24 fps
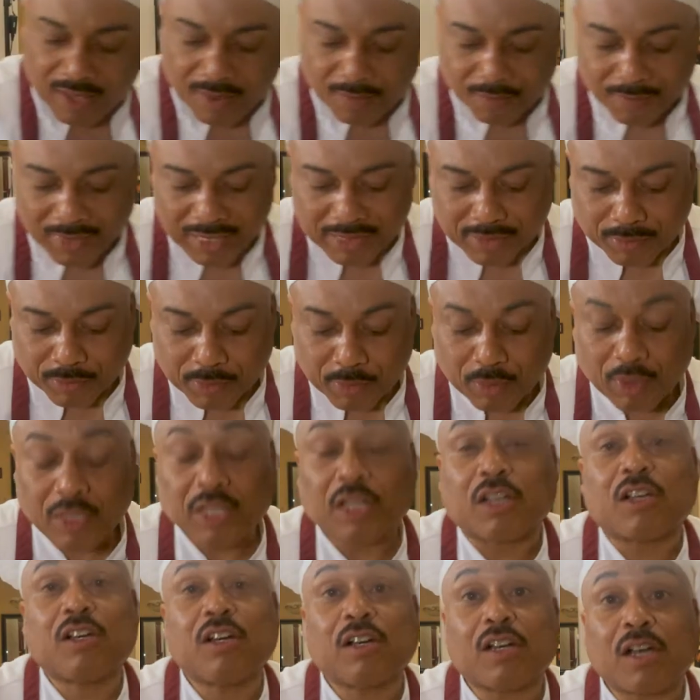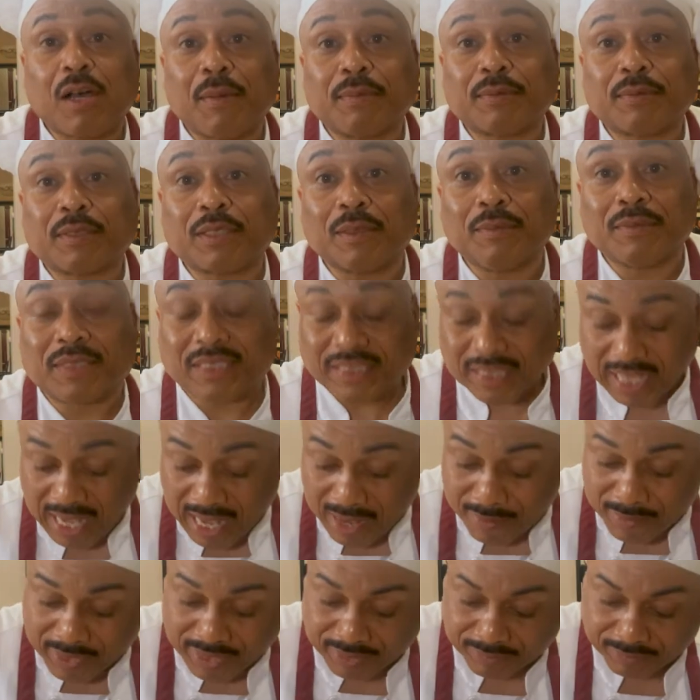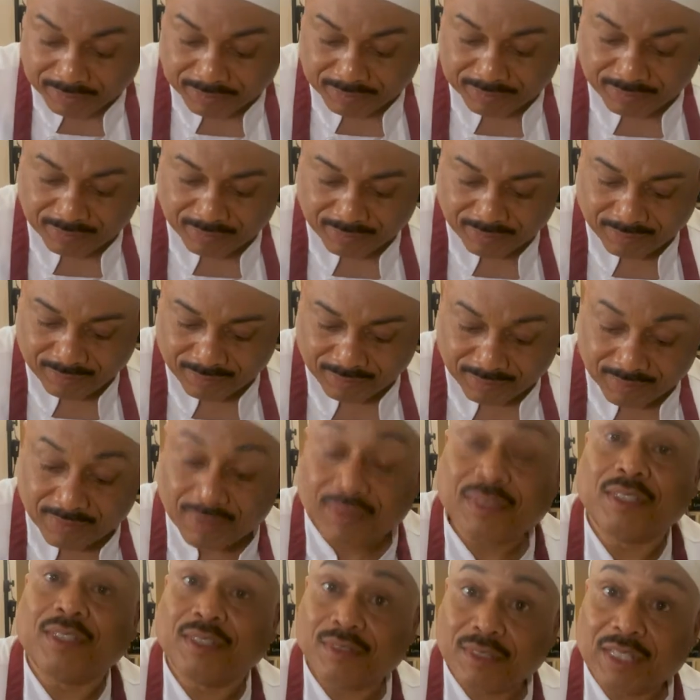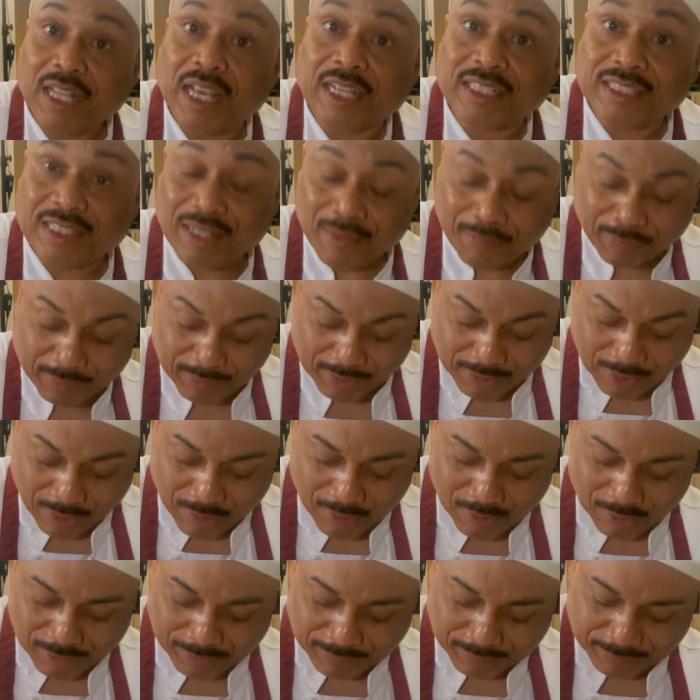Makes me want to cook up some salmon next episode.